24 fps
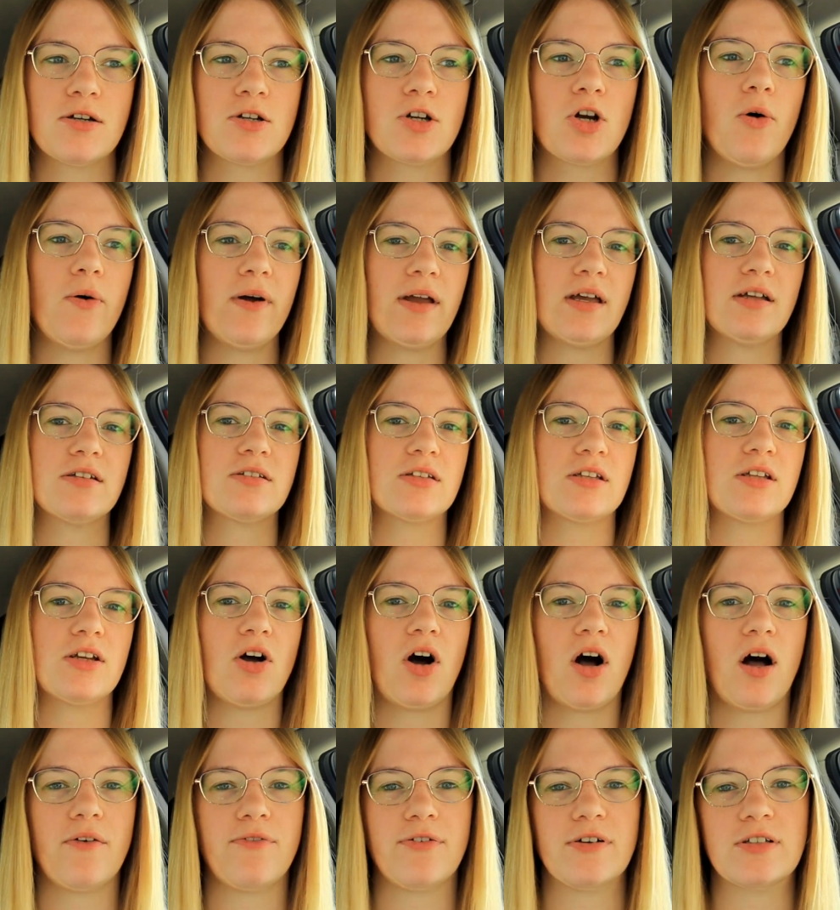Going into the
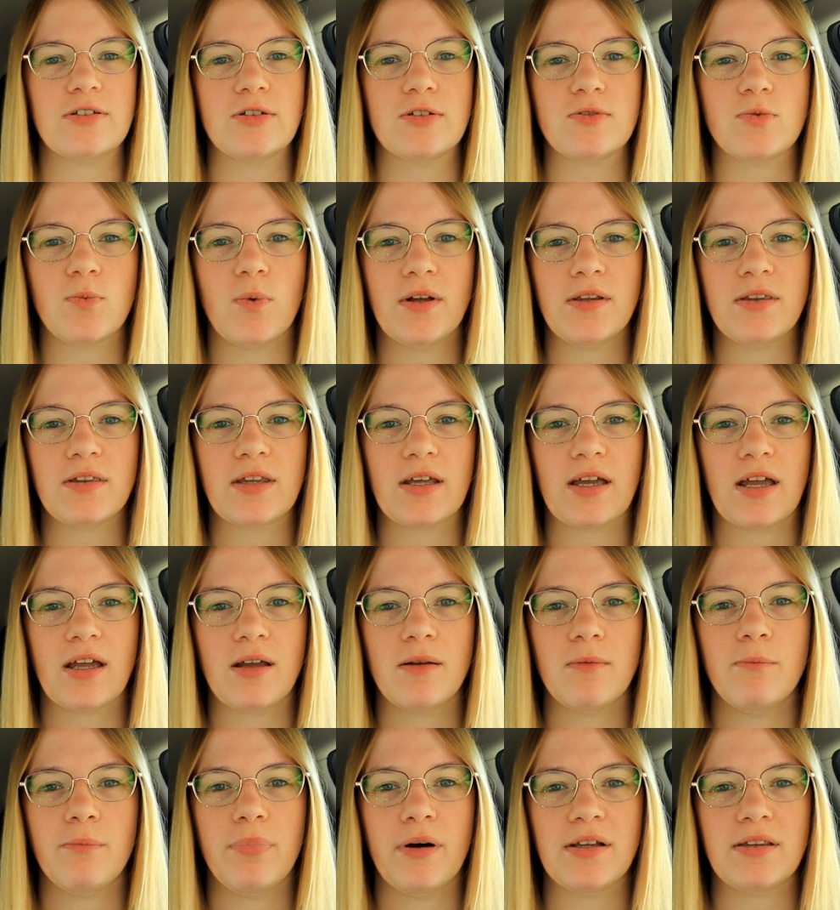office is one
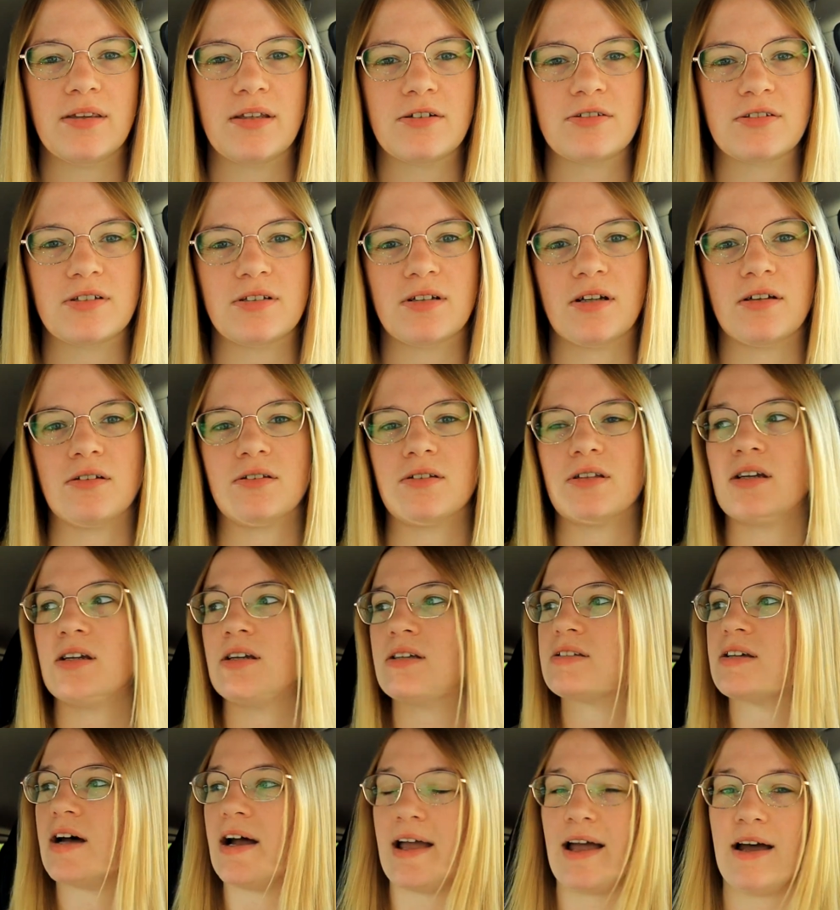thing, but there's another thing,
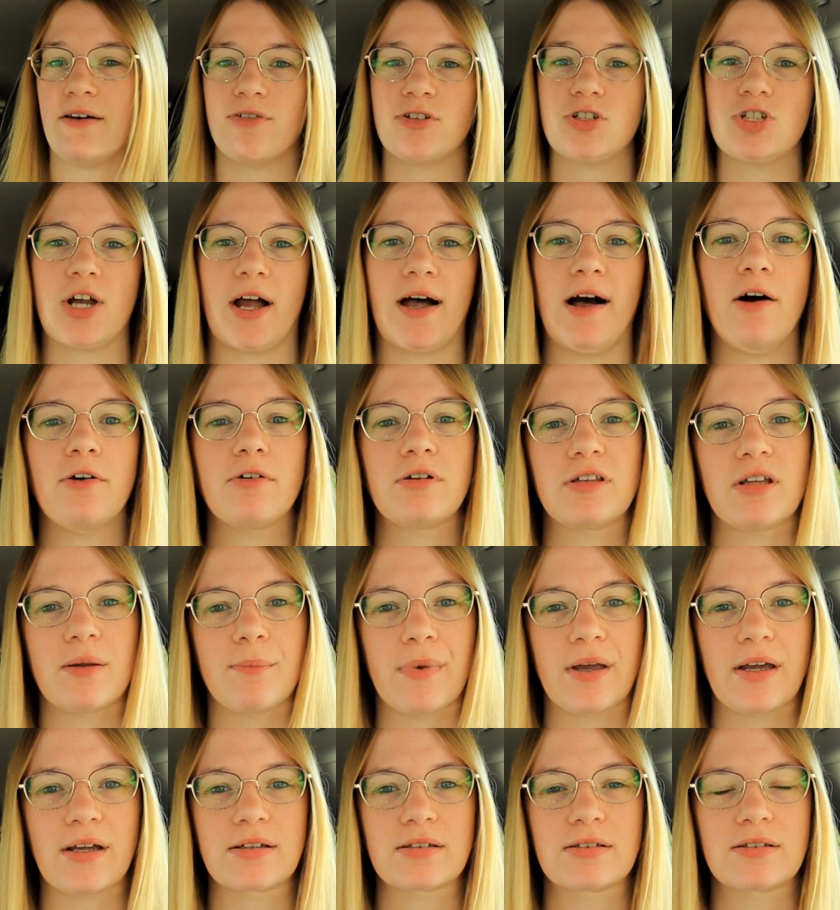is I have a child in the
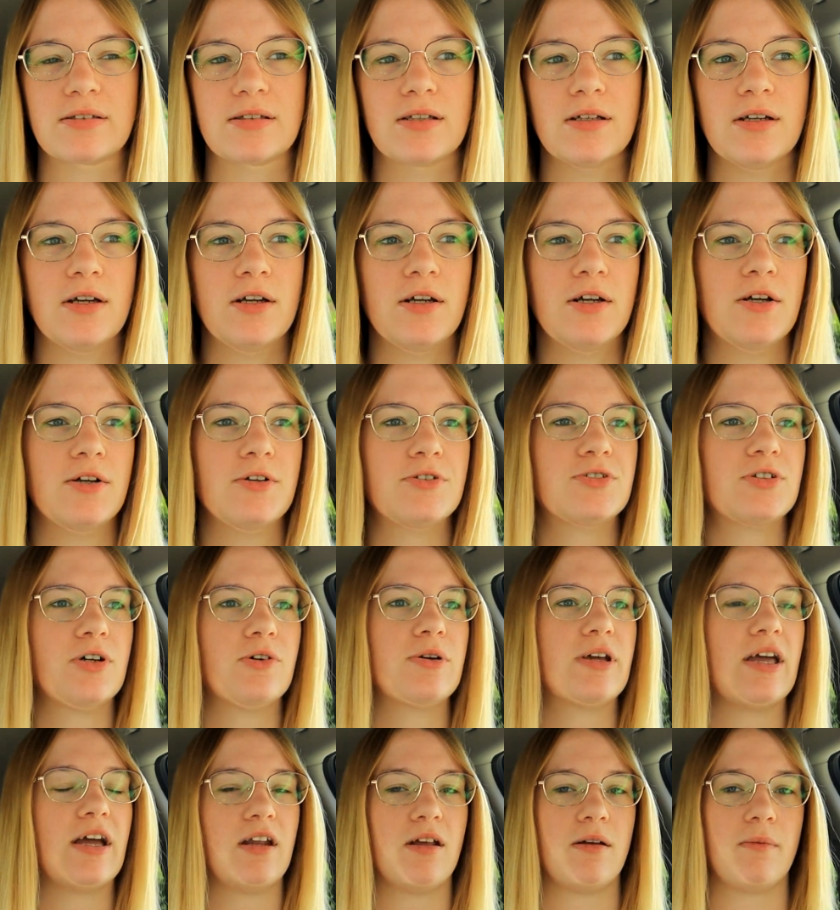mix. So
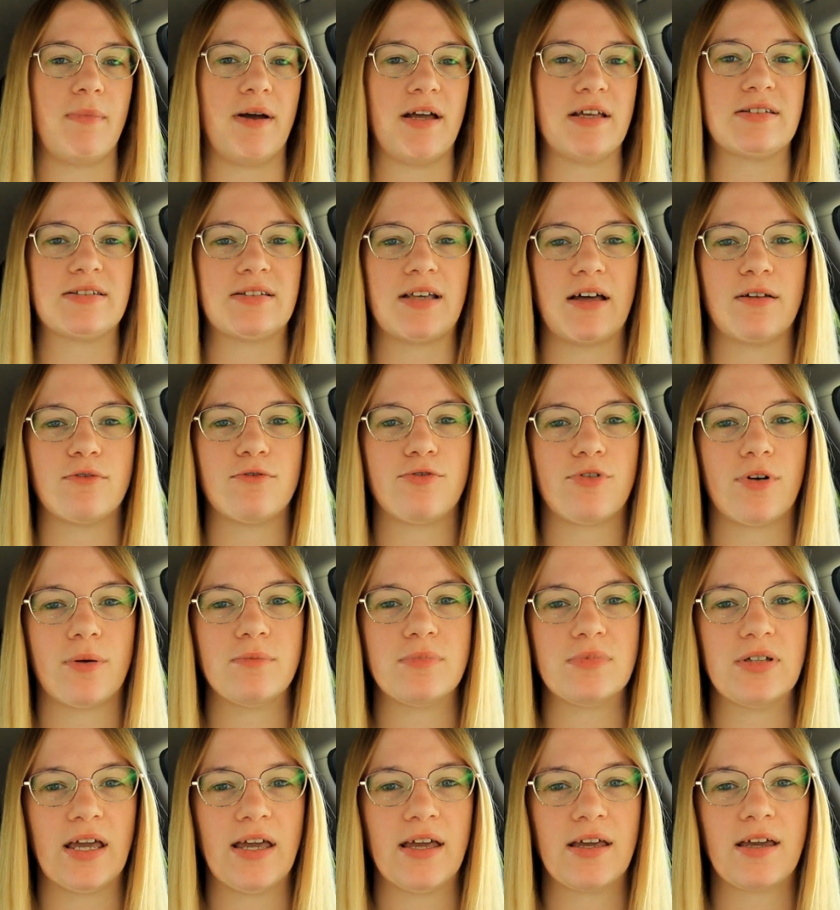getting my son
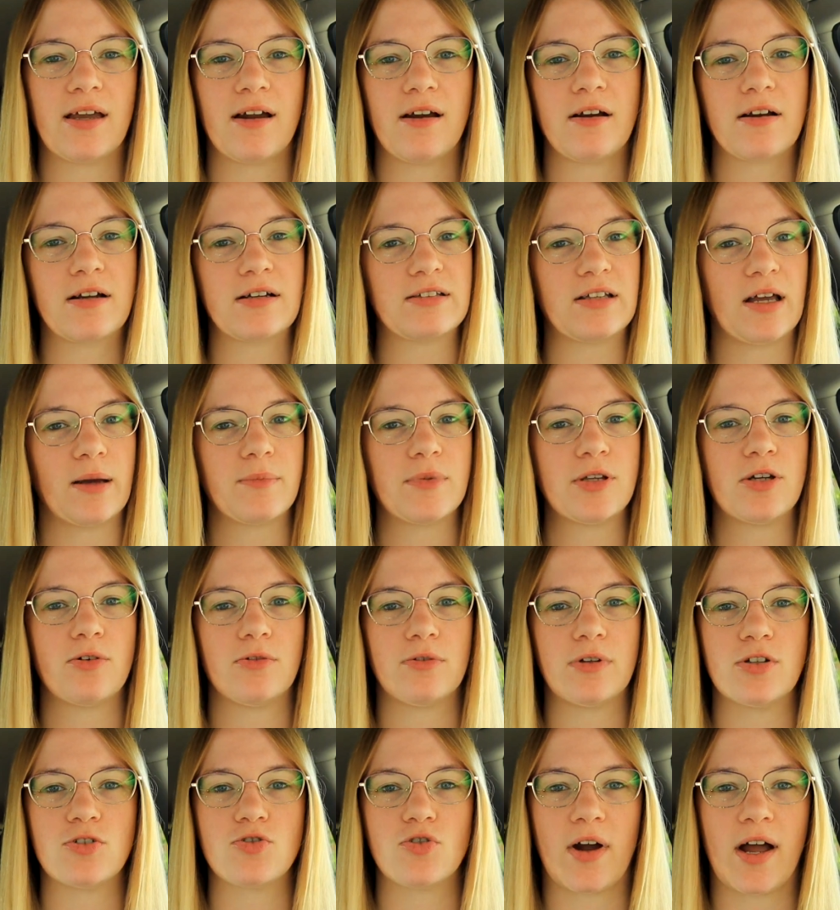from daycare, because I'm the
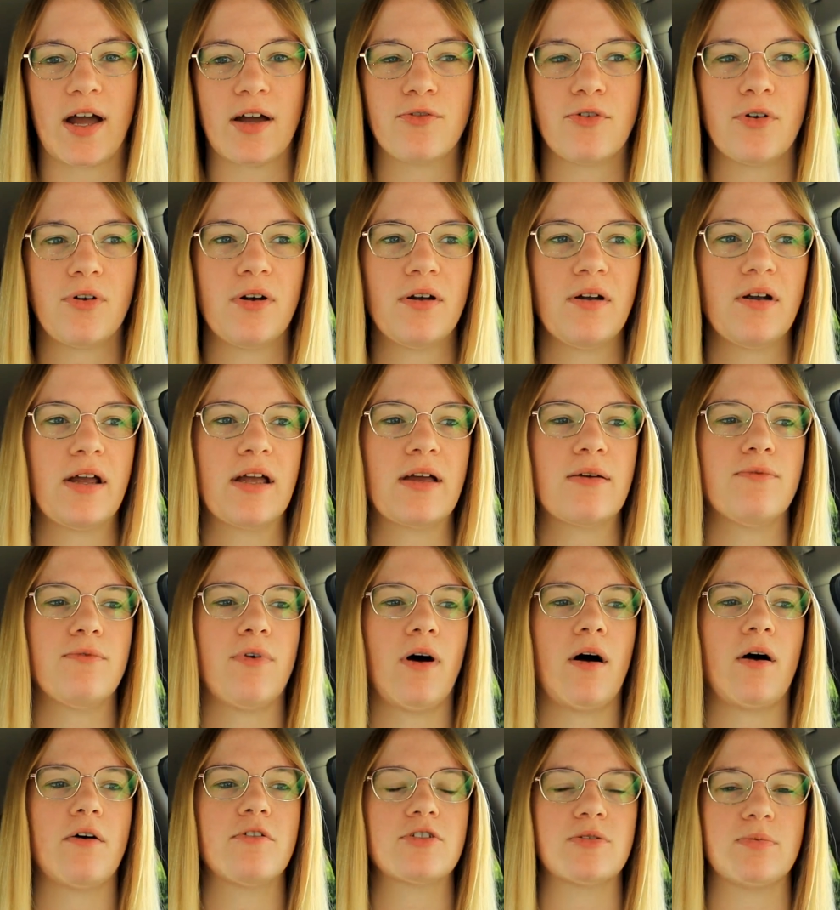only driver,
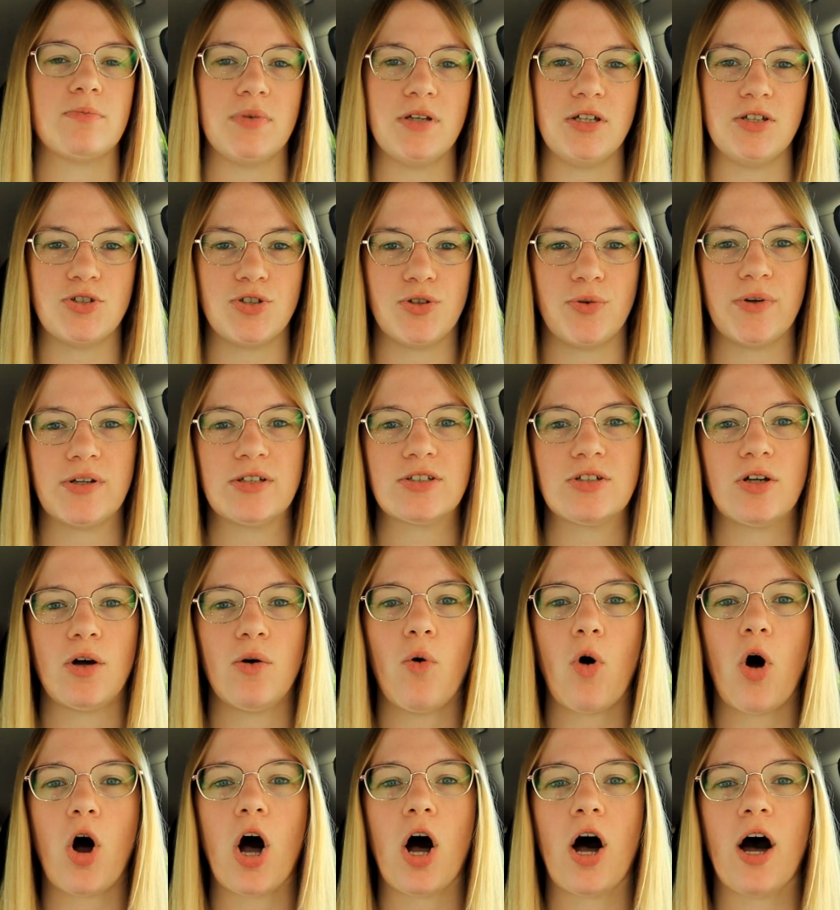involves me doing
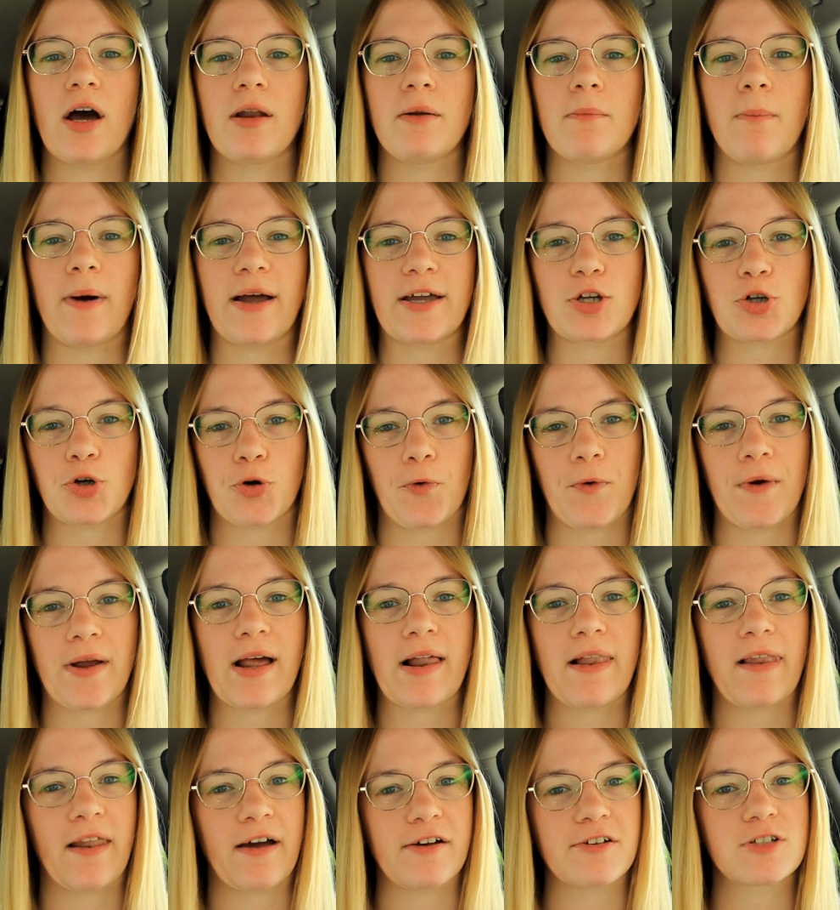so on my current
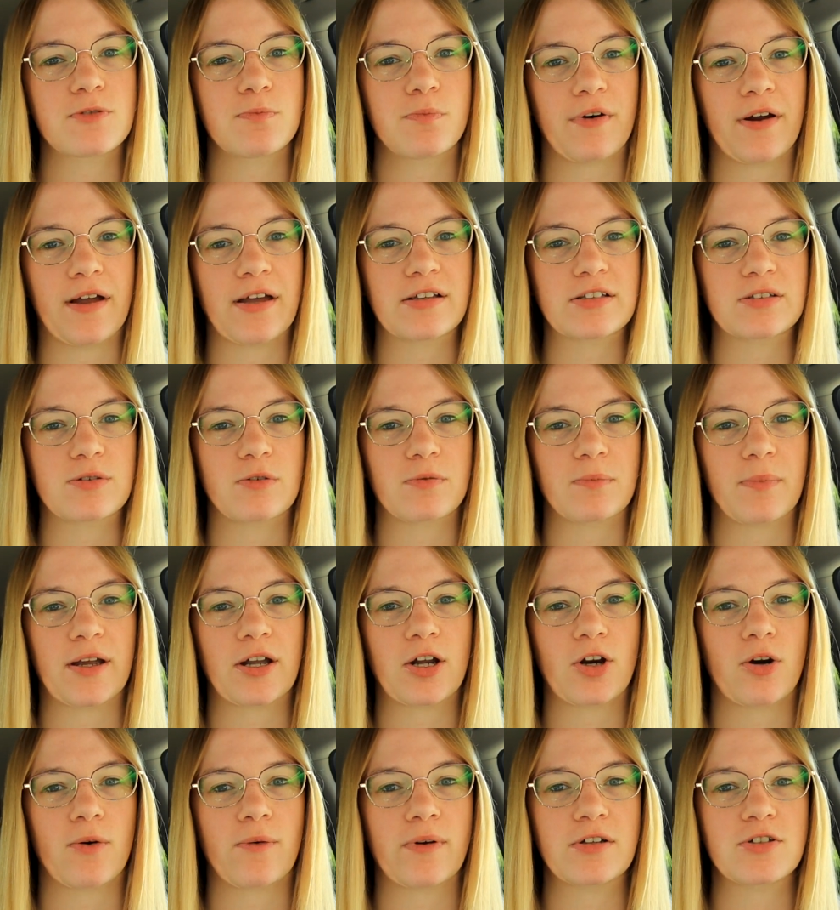lunch breaks with my
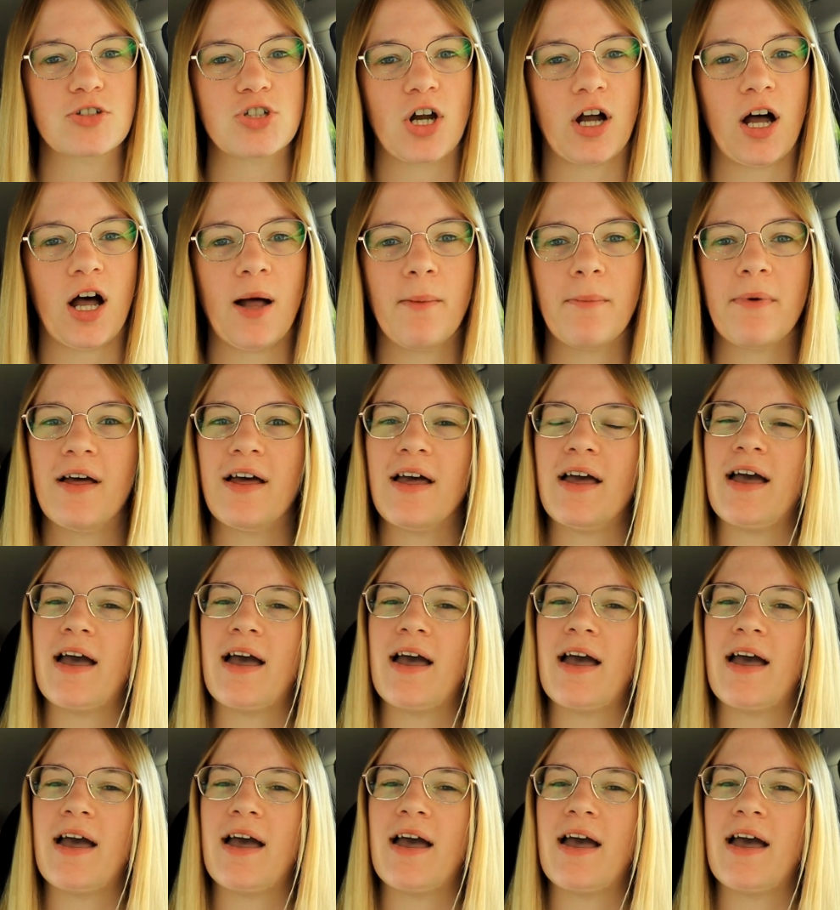current job.